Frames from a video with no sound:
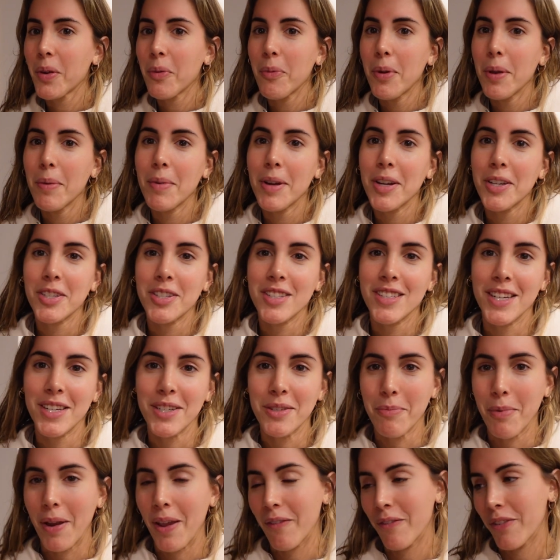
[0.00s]
we might just need to
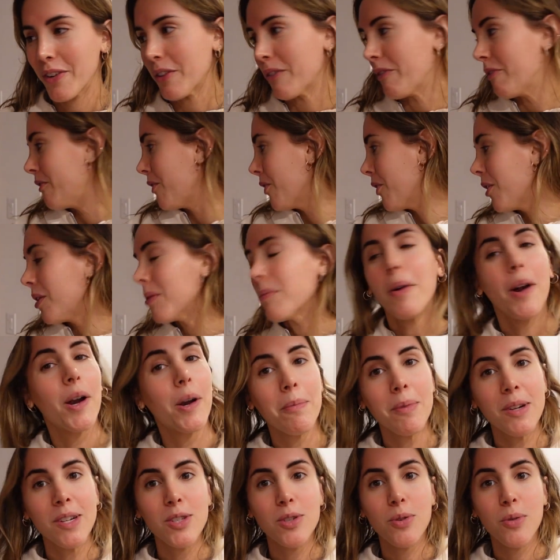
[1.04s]
wait for the full
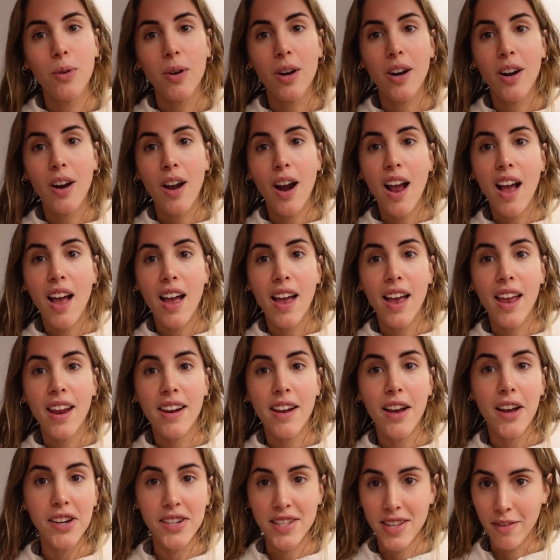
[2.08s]
apartment tour on
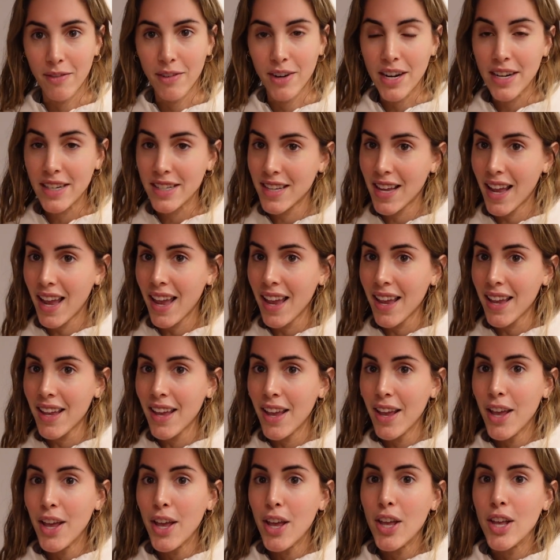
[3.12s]
a different day.
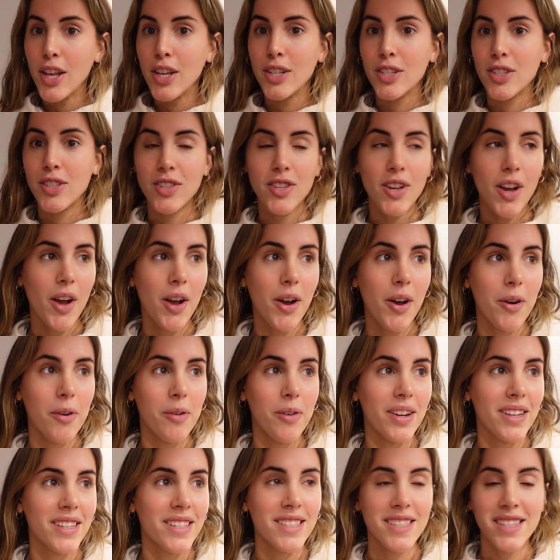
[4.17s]

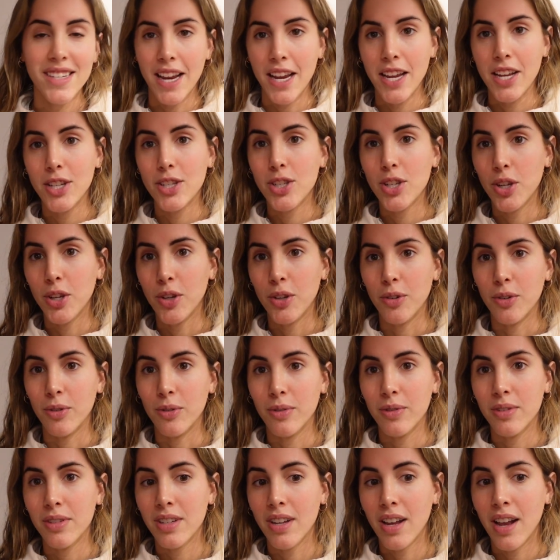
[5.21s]
So stay
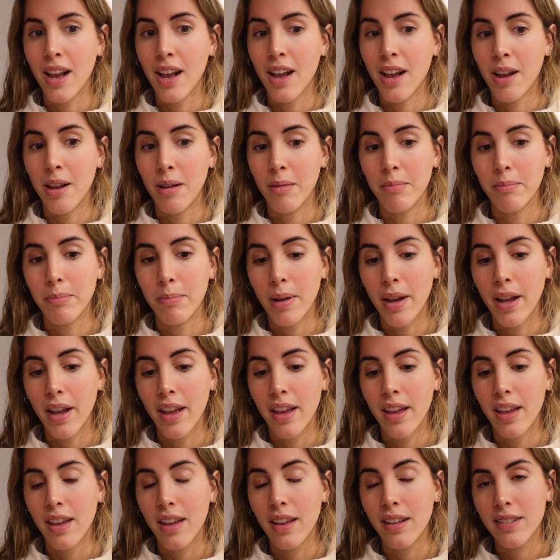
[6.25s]
tuned.
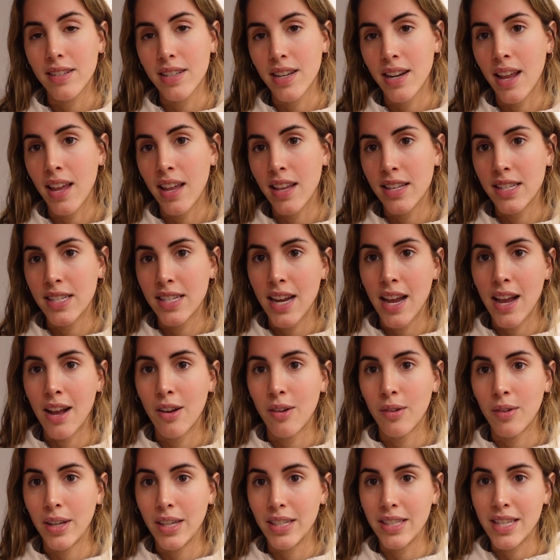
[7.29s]
But today is
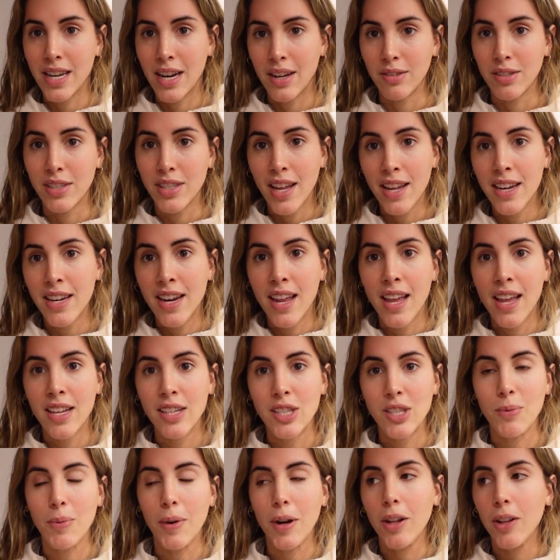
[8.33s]
now, it's now Sunday,
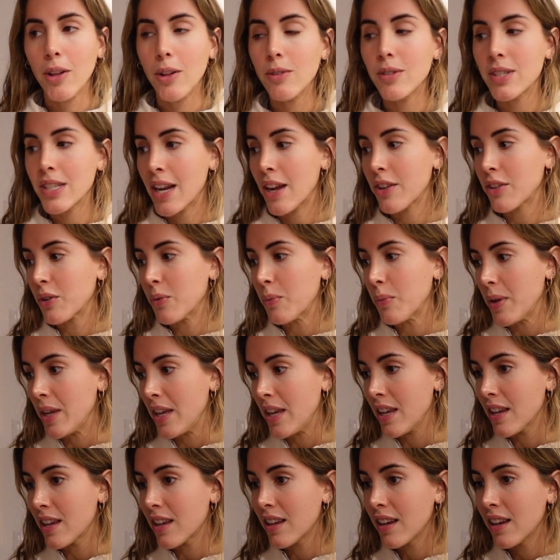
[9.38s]
so we're closing out the
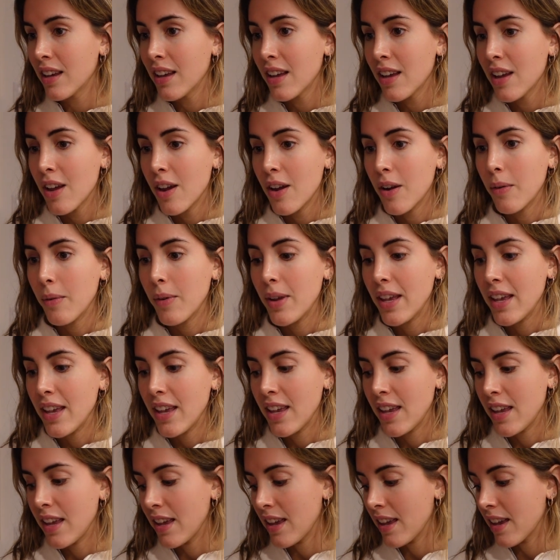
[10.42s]
week.
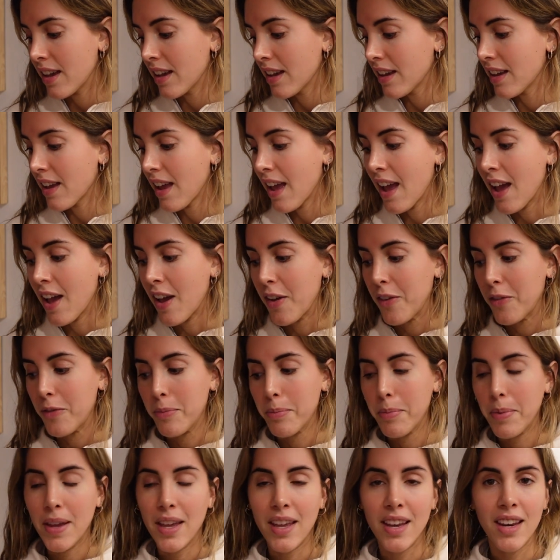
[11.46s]
We have
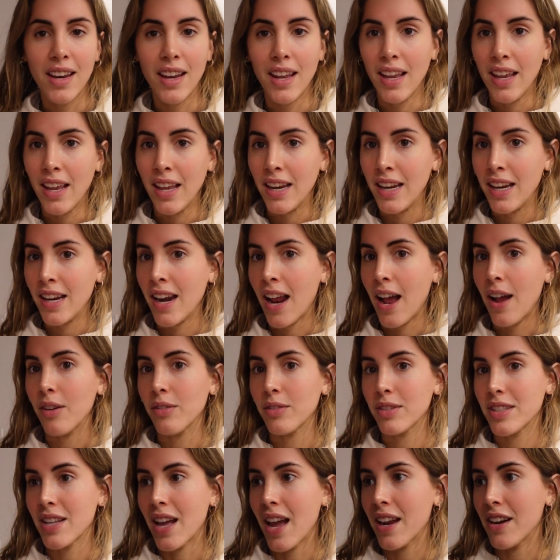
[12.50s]
been in and
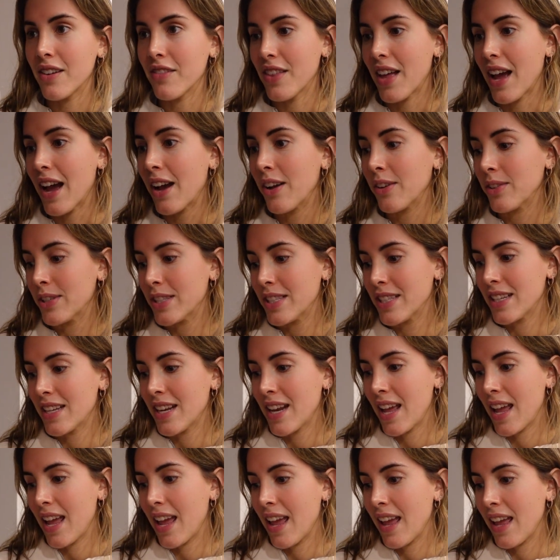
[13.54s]
outside of the house
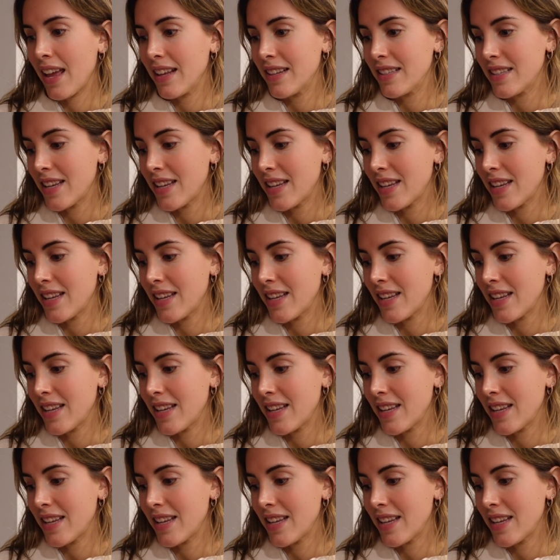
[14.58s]
today,